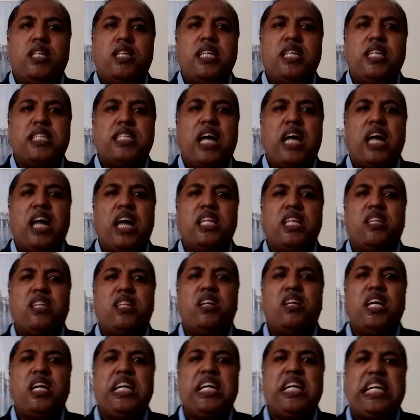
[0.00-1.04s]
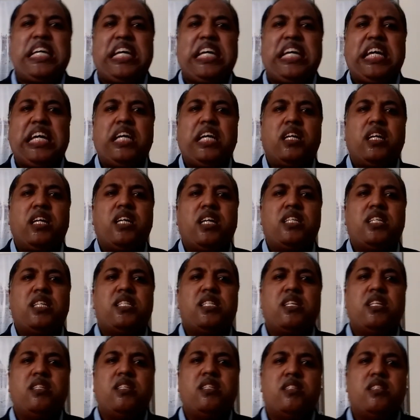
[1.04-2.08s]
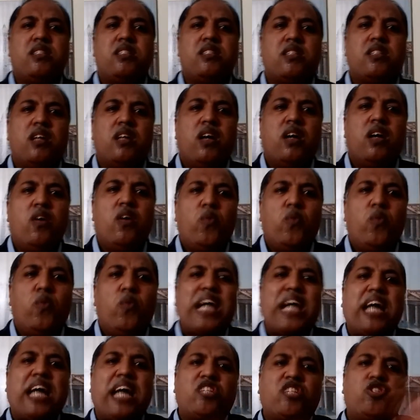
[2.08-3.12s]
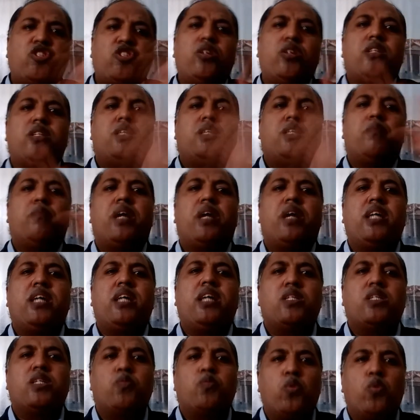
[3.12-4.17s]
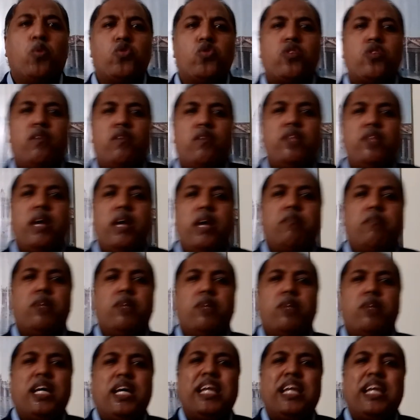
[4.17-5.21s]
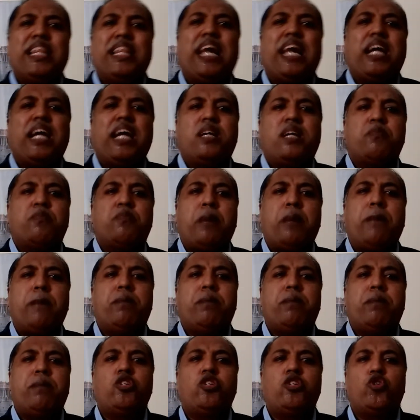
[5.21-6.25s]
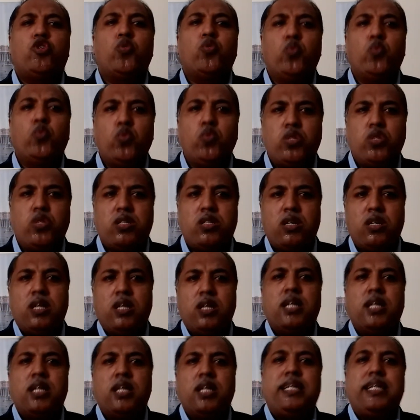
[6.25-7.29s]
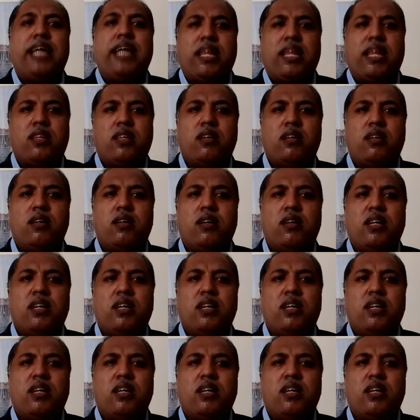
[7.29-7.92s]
These are the three key reasons, which actually summarizes most of them, that people choose death.